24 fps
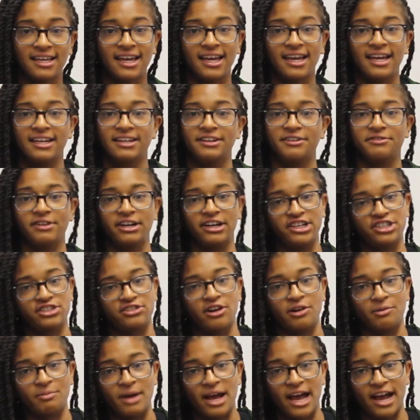and a very
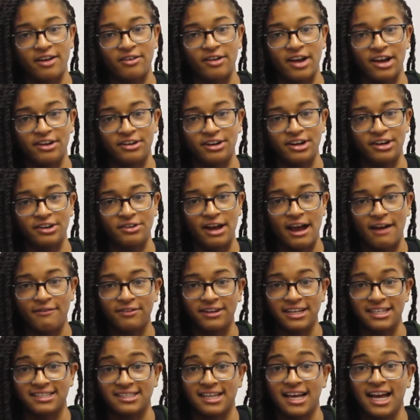strong background in
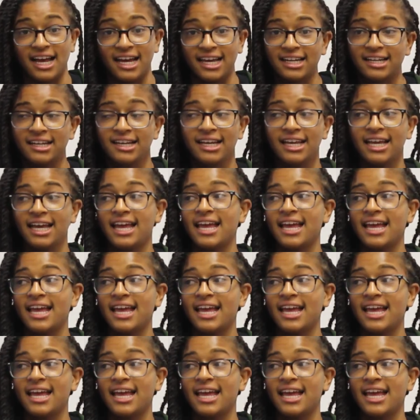graphic design,